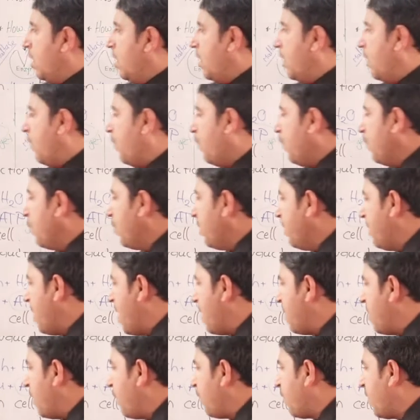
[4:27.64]
If you
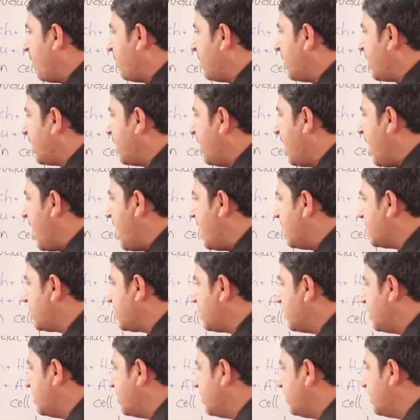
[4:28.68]
remember from the
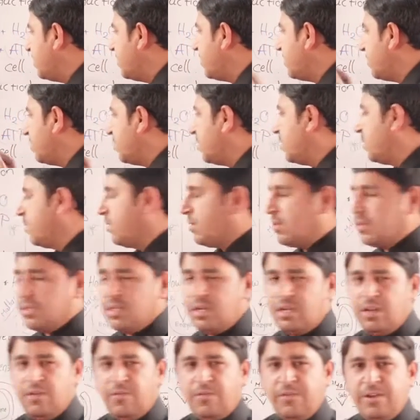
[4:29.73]
class,
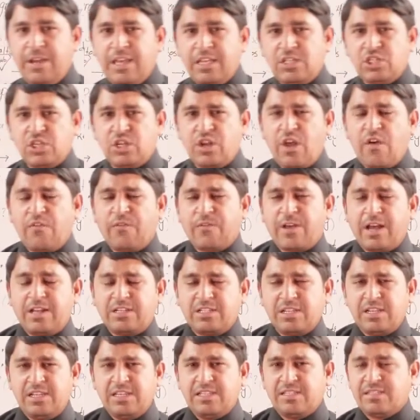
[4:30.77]
the definition of
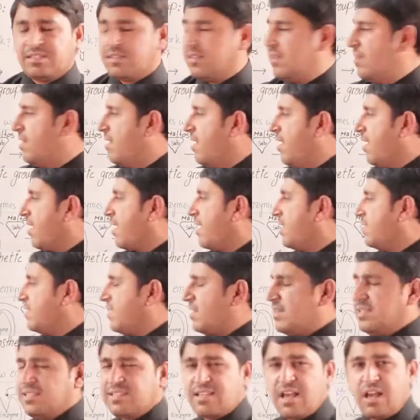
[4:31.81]
catalysts,
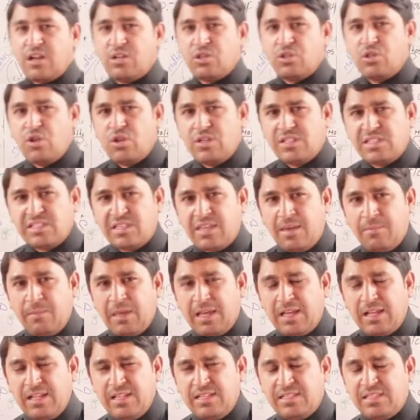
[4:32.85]
catalysts are those
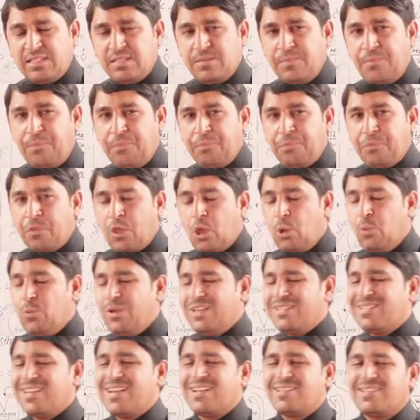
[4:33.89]
chemicals
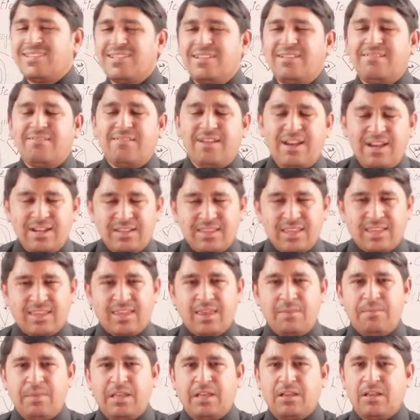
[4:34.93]
which accelerate the
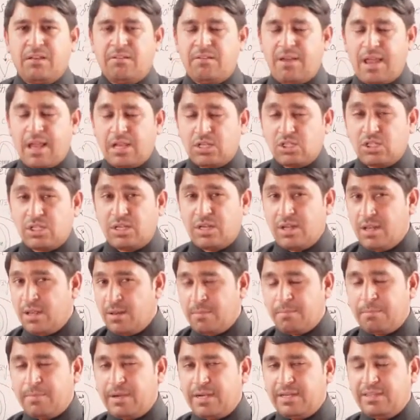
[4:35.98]
chemical reaction,
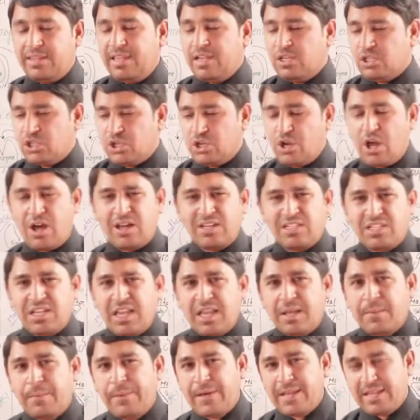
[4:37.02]
but they do not
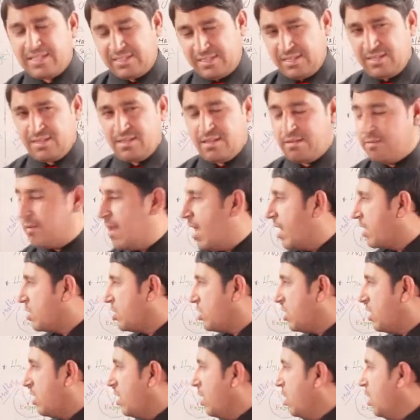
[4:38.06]
take place in the
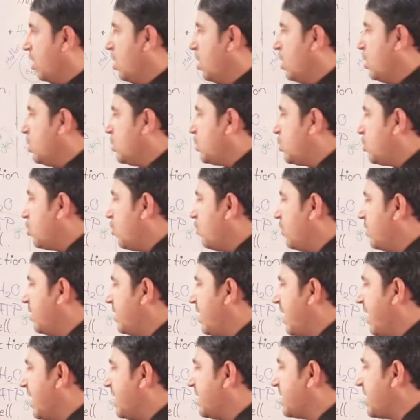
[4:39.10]
reaction. So
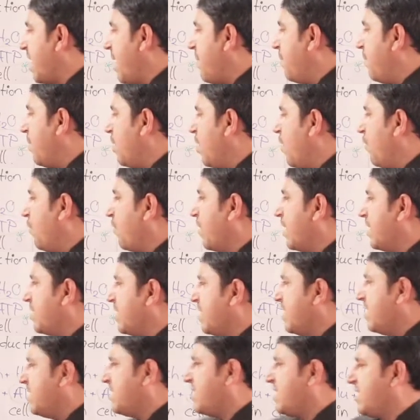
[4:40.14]
the example of
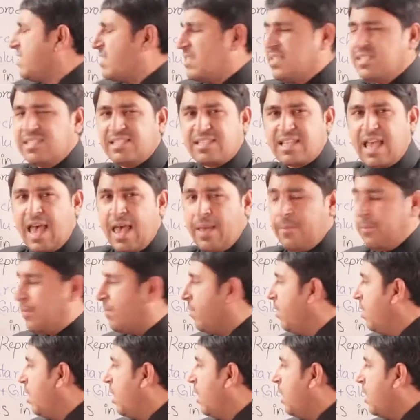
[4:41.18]
catalyst is enzyme.
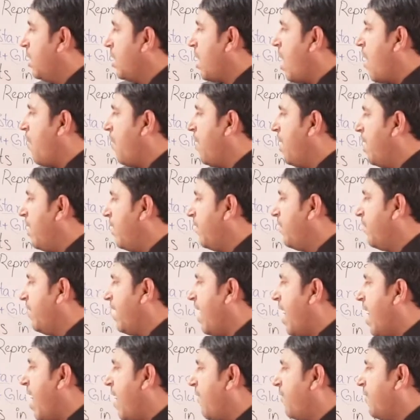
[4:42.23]
Now here we
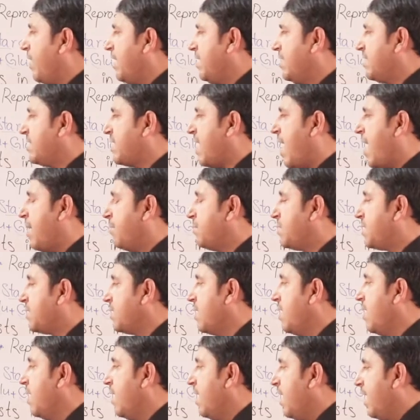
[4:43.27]
have enzymes.
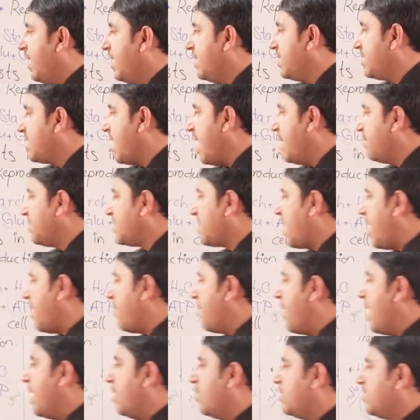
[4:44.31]
Enzymes are
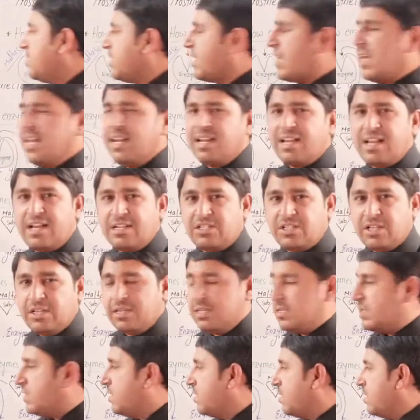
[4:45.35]
biological
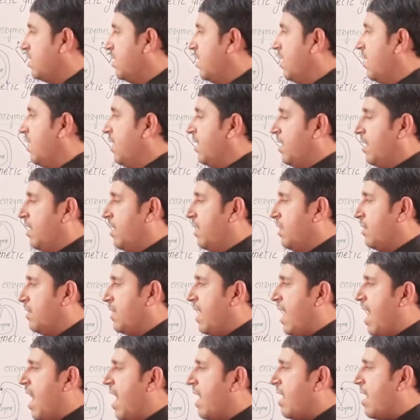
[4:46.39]
catalysts.
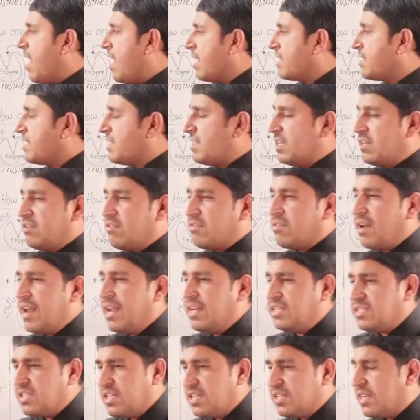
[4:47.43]
They are
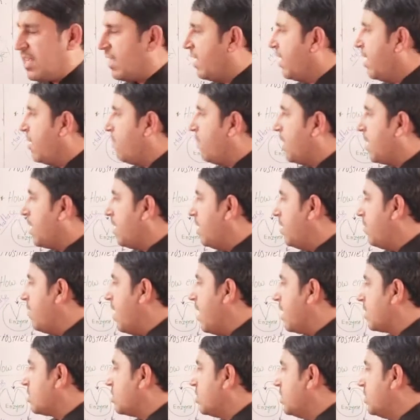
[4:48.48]
accelerating the chemical
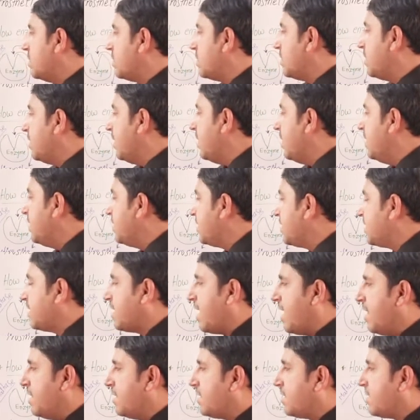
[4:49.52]
reactions in
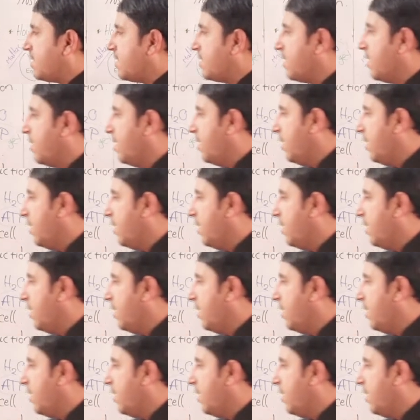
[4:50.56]
cells.